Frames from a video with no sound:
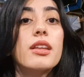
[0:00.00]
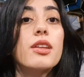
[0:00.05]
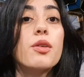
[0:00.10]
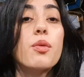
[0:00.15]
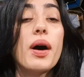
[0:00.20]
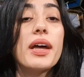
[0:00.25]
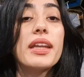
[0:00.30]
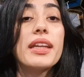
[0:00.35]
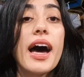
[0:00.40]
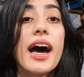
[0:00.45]
The
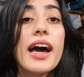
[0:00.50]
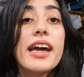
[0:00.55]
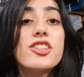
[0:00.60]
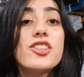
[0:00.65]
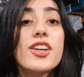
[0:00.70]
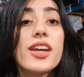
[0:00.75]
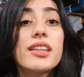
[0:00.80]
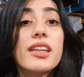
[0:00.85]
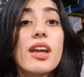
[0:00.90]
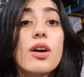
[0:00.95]
one I
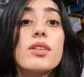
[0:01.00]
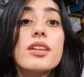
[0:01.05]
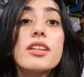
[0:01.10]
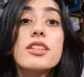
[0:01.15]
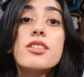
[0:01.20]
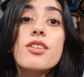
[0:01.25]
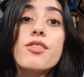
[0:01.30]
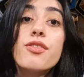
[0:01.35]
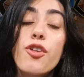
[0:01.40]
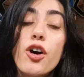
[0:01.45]
checked out
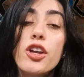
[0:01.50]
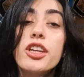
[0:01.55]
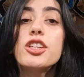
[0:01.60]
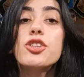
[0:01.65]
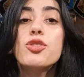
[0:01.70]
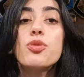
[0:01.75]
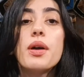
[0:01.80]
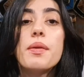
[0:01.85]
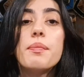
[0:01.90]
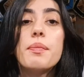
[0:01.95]
is the
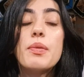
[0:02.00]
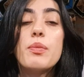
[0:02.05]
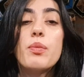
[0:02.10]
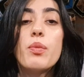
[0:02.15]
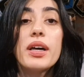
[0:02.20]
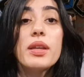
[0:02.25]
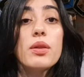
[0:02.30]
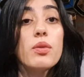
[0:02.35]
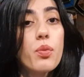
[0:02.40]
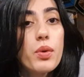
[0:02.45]
42mm
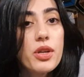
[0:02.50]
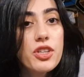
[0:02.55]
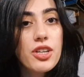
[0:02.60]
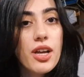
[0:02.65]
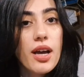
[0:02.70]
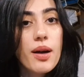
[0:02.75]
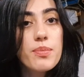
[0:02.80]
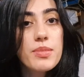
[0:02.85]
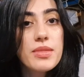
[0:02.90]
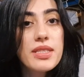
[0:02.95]
one, which
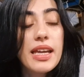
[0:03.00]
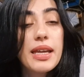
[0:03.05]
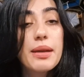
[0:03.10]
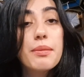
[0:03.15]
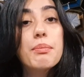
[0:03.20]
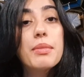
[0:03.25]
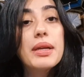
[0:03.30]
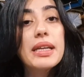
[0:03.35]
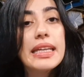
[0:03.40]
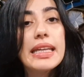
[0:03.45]
comes
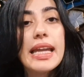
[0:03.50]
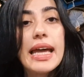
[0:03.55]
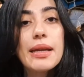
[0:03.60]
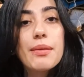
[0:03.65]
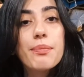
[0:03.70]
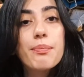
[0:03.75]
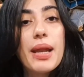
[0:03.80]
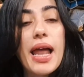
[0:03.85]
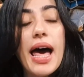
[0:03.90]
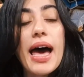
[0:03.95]
in
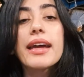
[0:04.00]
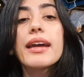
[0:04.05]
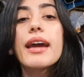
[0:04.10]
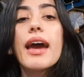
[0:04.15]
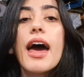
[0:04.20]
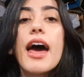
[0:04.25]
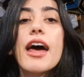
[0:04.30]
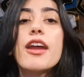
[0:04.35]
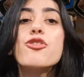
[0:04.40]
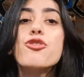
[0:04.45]
midnight black
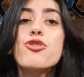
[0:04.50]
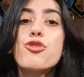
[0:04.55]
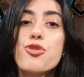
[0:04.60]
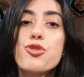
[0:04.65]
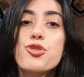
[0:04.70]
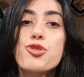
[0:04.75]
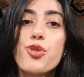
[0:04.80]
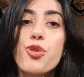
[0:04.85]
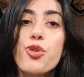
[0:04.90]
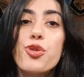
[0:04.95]
and
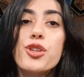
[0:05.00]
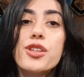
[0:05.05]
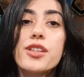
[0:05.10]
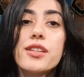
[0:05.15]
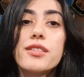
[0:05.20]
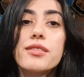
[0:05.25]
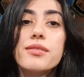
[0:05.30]
rose gold.